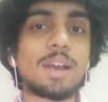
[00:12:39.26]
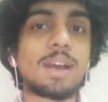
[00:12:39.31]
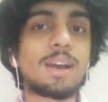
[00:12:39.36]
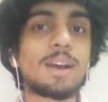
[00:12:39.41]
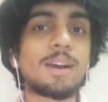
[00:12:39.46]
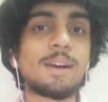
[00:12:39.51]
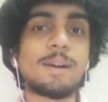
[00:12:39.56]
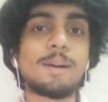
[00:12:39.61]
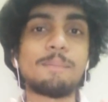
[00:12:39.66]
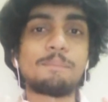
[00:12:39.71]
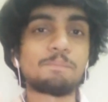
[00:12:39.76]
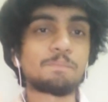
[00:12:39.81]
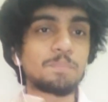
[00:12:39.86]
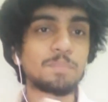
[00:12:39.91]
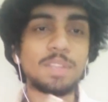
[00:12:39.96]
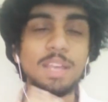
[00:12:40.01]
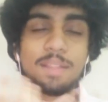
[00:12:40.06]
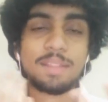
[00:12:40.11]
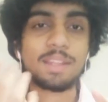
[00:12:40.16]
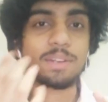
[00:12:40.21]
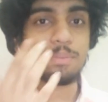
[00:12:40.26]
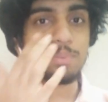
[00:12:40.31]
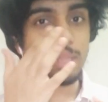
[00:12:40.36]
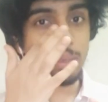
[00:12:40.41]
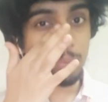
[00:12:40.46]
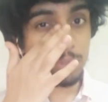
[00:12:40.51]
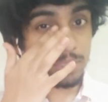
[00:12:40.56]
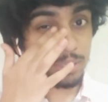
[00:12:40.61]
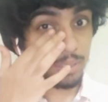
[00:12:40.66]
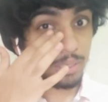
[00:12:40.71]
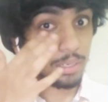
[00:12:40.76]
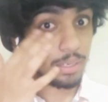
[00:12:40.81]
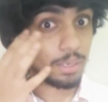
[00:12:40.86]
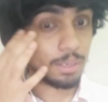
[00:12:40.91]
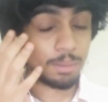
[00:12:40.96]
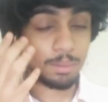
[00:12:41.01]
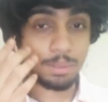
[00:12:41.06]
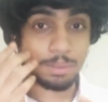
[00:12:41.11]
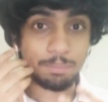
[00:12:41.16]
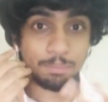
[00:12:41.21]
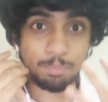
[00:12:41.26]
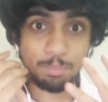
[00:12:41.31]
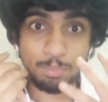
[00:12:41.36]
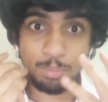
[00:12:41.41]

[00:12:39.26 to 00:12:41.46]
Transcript: Um, yeah, that that was our uh,